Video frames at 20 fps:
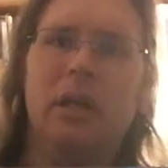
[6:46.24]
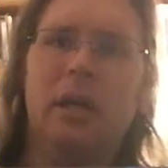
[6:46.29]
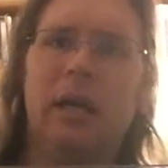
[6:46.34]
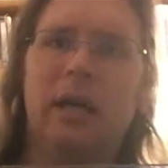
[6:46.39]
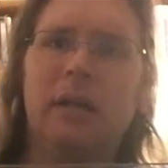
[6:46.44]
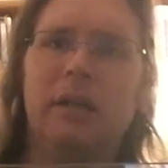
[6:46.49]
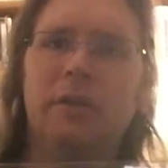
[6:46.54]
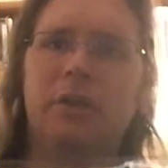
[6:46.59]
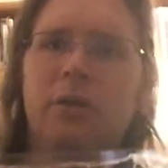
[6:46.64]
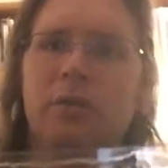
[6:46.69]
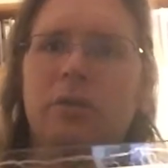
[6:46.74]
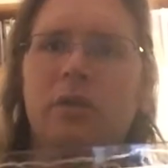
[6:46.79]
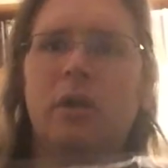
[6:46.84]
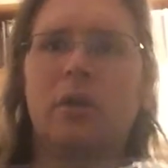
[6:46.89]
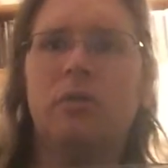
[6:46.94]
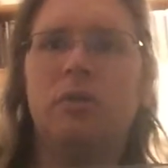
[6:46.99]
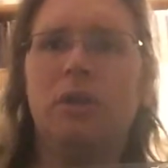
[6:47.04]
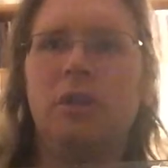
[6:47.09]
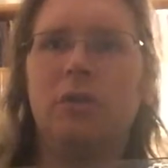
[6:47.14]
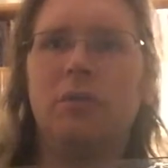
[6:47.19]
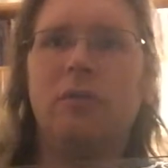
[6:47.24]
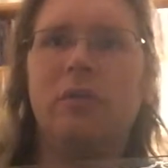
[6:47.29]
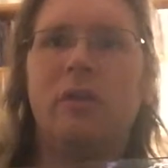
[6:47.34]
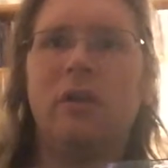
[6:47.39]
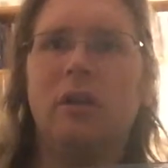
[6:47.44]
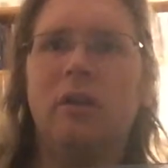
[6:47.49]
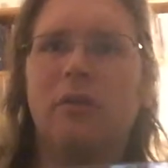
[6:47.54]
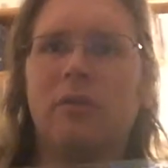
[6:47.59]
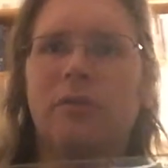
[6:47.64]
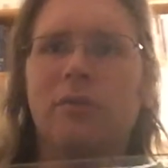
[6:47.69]
Uh, you don't use
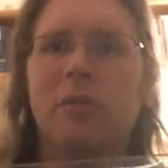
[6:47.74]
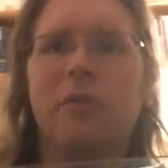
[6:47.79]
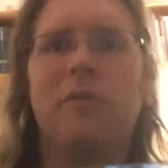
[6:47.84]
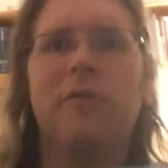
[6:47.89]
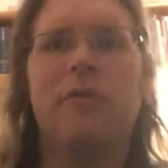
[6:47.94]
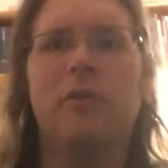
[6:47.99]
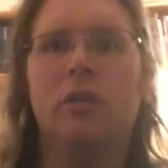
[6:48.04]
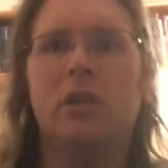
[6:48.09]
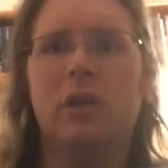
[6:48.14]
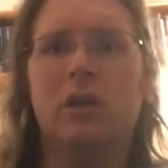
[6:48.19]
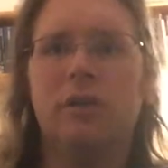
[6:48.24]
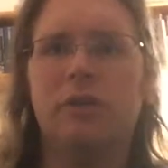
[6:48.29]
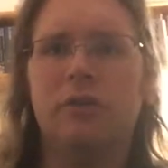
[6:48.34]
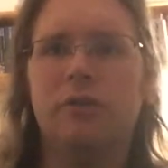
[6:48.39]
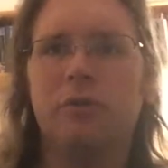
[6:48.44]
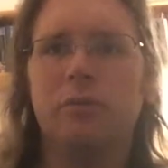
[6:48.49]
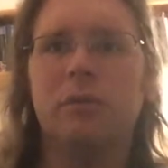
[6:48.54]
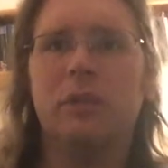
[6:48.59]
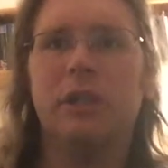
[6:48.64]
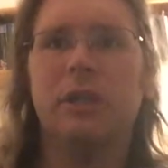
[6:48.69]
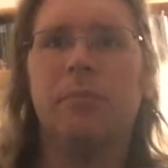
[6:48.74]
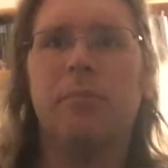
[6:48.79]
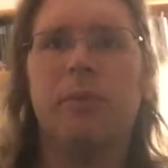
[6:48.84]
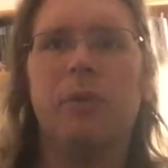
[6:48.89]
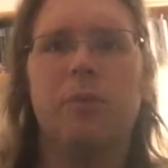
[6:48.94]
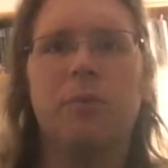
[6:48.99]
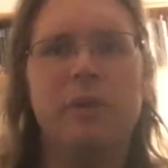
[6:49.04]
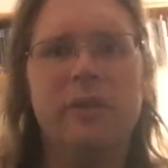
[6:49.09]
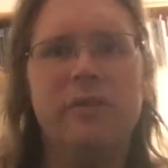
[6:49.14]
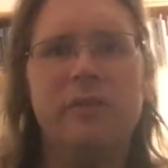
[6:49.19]
these for full-on dueling.
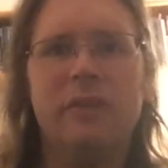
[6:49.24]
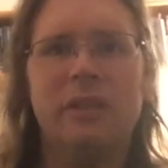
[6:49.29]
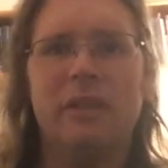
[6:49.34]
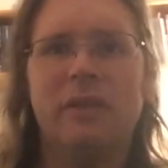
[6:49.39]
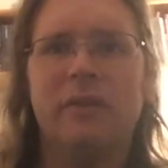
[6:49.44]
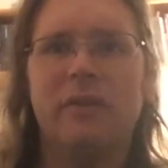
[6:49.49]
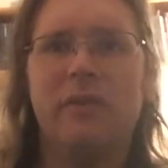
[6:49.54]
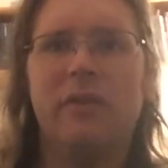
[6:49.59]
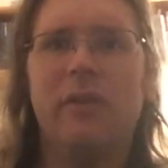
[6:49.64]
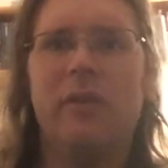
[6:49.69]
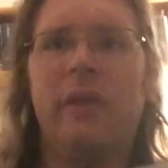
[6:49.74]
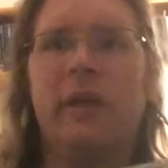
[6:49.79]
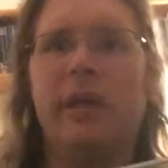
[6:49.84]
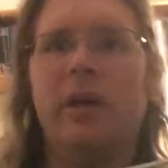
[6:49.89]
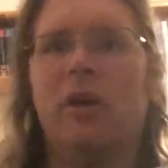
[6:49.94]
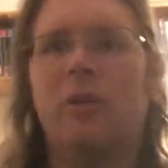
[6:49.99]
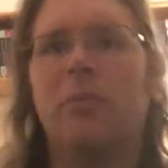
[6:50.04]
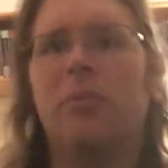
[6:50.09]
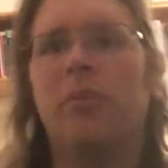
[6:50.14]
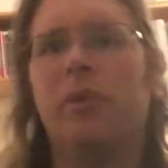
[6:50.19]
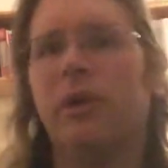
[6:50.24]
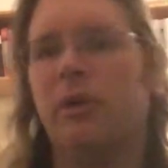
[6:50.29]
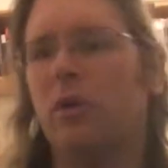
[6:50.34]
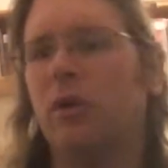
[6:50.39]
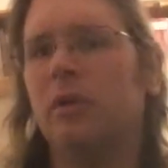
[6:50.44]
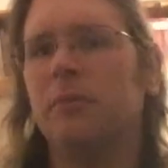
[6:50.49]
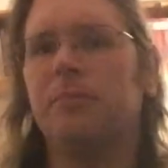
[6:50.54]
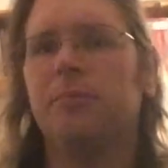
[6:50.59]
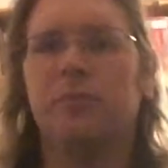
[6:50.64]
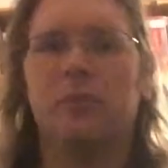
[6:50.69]
The reason is that they are
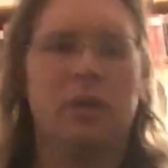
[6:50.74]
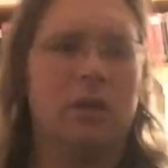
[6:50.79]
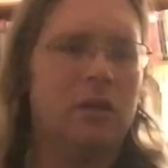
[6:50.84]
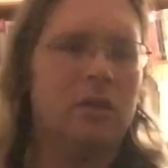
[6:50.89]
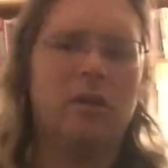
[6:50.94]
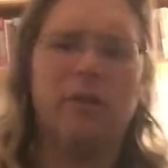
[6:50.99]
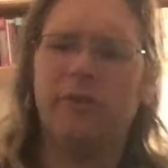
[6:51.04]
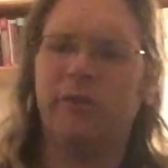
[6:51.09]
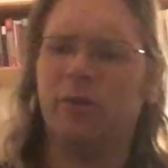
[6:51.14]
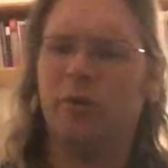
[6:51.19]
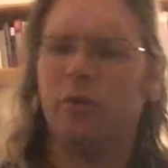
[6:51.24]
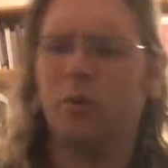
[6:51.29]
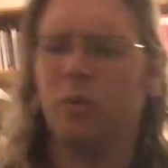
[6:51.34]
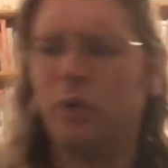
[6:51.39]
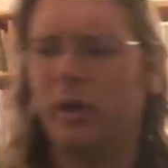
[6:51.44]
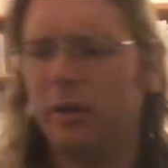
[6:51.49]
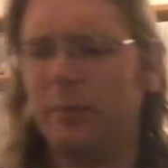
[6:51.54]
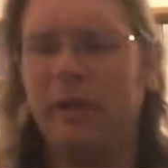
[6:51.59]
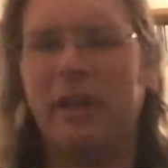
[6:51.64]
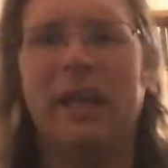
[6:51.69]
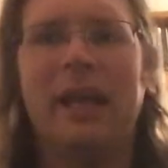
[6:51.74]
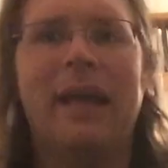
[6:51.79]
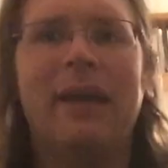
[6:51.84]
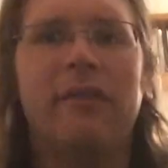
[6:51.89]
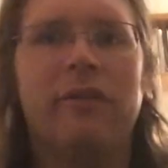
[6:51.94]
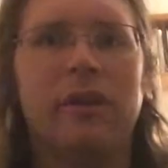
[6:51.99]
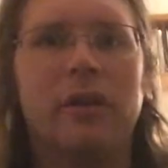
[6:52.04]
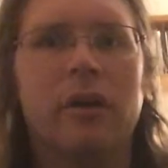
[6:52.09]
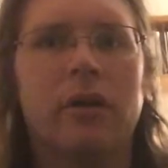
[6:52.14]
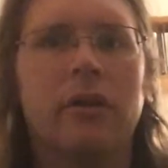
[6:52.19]
brittle. They're also quite a bit
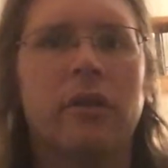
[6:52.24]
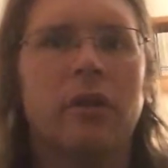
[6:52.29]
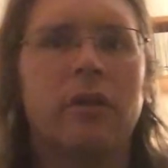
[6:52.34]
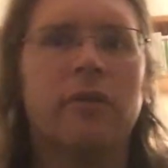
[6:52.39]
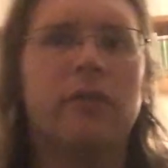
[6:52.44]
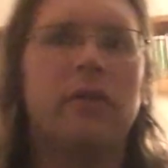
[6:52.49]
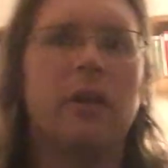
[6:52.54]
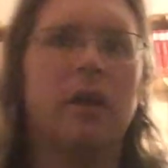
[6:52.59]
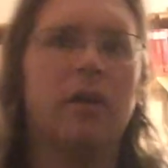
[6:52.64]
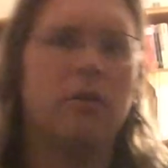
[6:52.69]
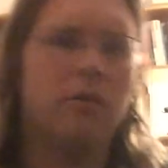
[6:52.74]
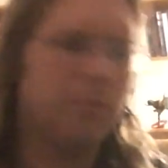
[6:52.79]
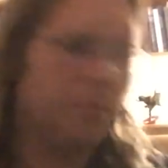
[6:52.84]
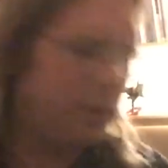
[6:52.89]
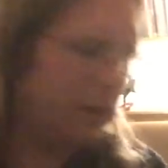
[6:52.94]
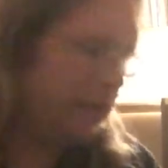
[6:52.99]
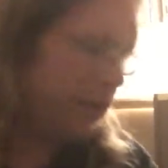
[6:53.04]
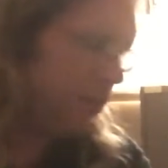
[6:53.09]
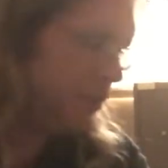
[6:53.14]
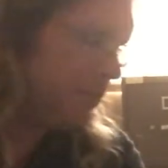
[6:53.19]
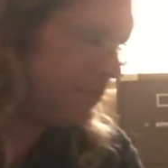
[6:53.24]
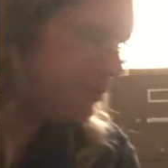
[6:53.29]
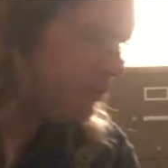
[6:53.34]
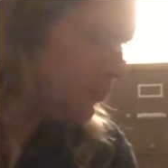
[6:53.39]
heavier than a standard blade.